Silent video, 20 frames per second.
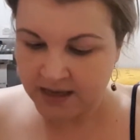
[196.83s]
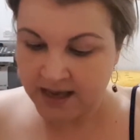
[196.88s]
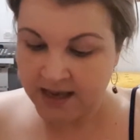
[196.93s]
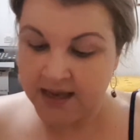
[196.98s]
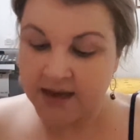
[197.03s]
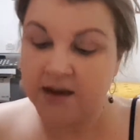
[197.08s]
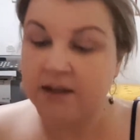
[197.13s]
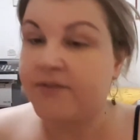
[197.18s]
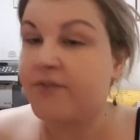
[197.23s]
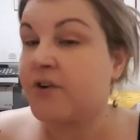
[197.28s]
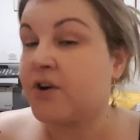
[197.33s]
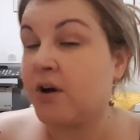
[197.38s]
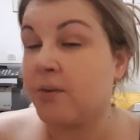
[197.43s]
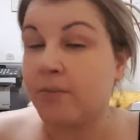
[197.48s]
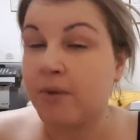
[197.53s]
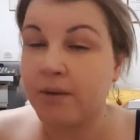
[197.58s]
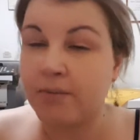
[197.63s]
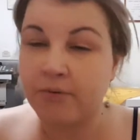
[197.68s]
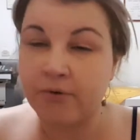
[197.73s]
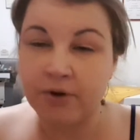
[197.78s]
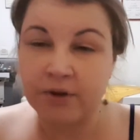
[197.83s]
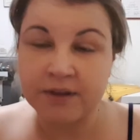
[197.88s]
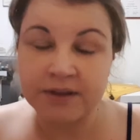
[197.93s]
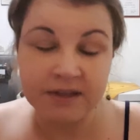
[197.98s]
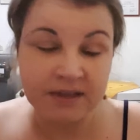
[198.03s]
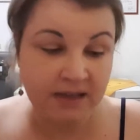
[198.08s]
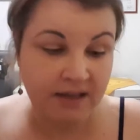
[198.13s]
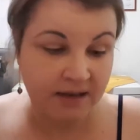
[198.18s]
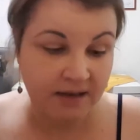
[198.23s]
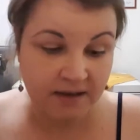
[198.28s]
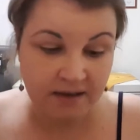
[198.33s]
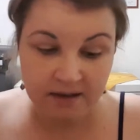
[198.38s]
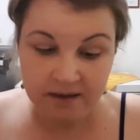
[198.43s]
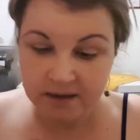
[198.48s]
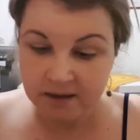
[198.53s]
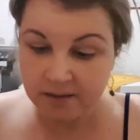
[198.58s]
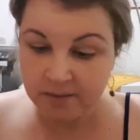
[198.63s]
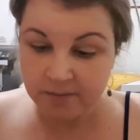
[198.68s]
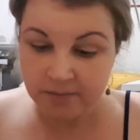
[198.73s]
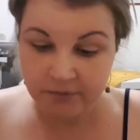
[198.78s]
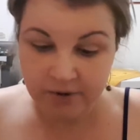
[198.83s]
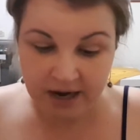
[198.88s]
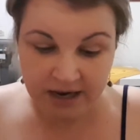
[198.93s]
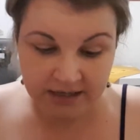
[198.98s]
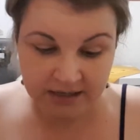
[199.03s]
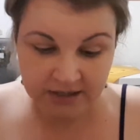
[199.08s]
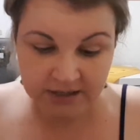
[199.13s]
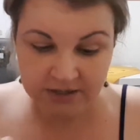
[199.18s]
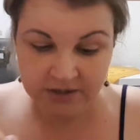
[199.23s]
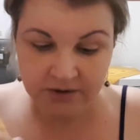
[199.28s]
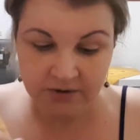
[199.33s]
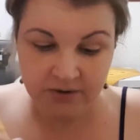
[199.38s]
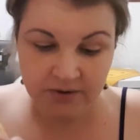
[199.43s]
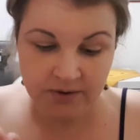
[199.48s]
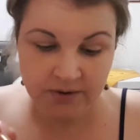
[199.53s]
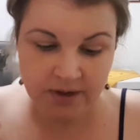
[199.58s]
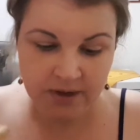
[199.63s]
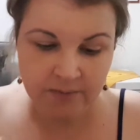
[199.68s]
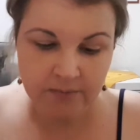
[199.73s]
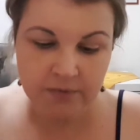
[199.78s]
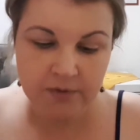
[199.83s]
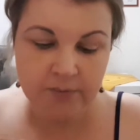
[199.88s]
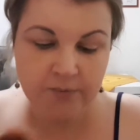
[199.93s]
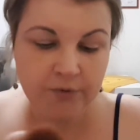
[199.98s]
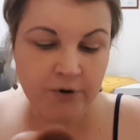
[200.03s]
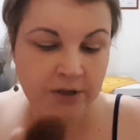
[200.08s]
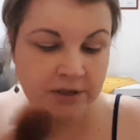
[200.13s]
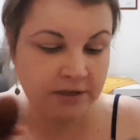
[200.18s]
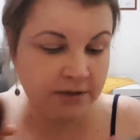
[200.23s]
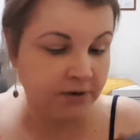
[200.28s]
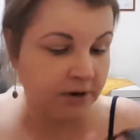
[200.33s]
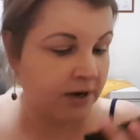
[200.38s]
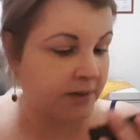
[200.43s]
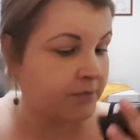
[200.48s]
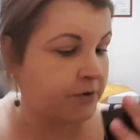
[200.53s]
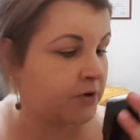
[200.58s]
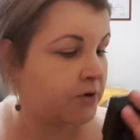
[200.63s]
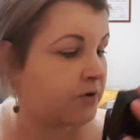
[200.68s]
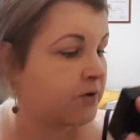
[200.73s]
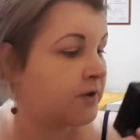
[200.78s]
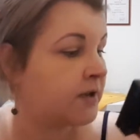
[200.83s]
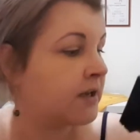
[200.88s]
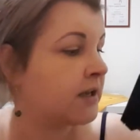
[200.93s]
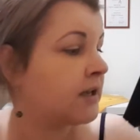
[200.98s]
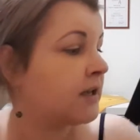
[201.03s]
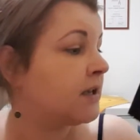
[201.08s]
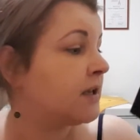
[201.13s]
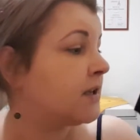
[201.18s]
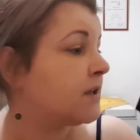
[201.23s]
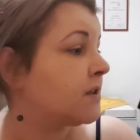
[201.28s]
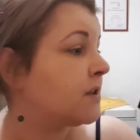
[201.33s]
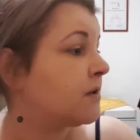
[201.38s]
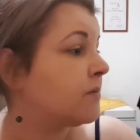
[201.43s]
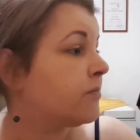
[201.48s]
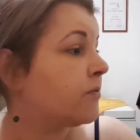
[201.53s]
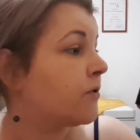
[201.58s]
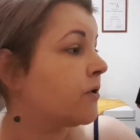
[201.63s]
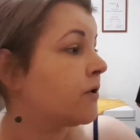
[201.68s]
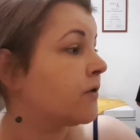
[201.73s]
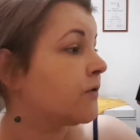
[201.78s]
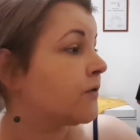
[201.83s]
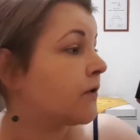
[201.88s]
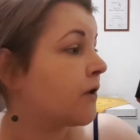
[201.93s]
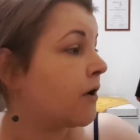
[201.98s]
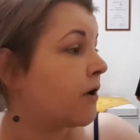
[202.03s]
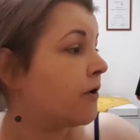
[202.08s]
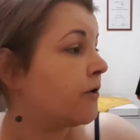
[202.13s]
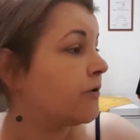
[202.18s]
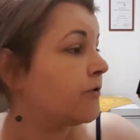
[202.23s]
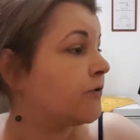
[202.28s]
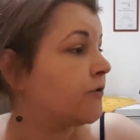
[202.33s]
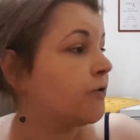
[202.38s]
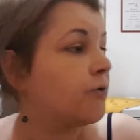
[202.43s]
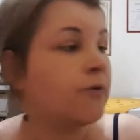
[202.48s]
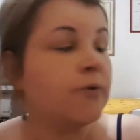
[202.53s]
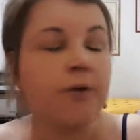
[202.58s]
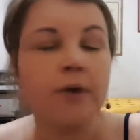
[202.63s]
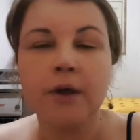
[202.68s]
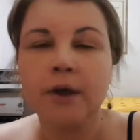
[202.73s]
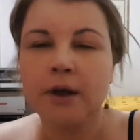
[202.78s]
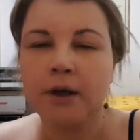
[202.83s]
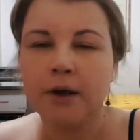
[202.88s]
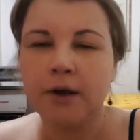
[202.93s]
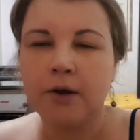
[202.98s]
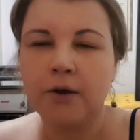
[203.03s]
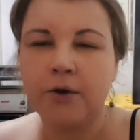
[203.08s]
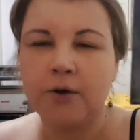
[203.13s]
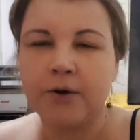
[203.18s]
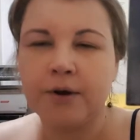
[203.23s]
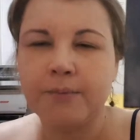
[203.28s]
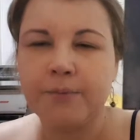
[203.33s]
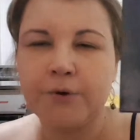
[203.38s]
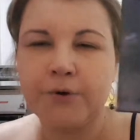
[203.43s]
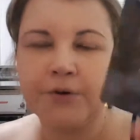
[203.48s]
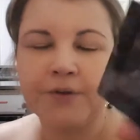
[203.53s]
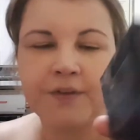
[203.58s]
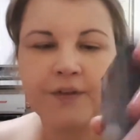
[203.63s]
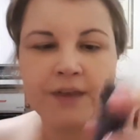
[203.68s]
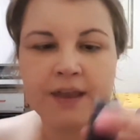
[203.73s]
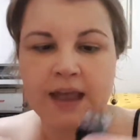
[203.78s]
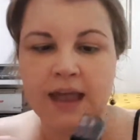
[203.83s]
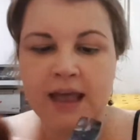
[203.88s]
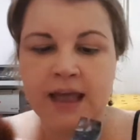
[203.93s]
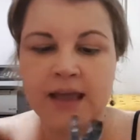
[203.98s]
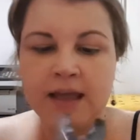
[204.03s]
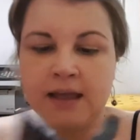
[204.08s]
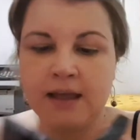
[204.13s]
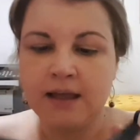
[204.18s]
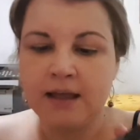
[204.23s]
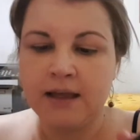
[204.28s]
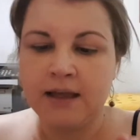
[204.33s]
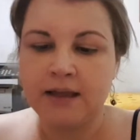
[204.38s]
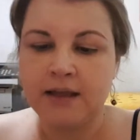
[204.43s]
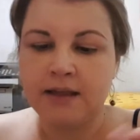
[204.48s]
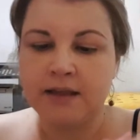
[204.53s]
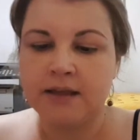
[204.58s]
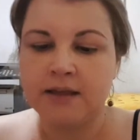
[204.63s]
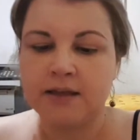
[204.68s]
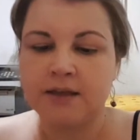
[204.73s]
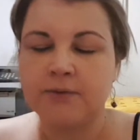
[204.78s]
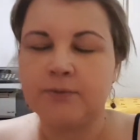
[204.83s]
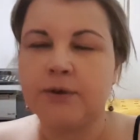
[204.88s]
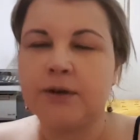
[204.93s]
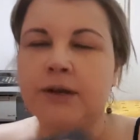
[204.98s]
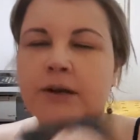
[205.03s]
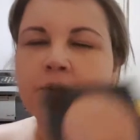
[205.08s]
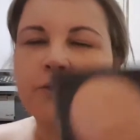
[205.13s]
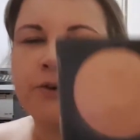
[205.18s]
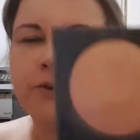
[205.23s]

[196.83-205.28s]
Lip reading: and I forgot my bronzer brush. So the bronzer I'm using is the Bronze 02 Laura Mercier. This is what it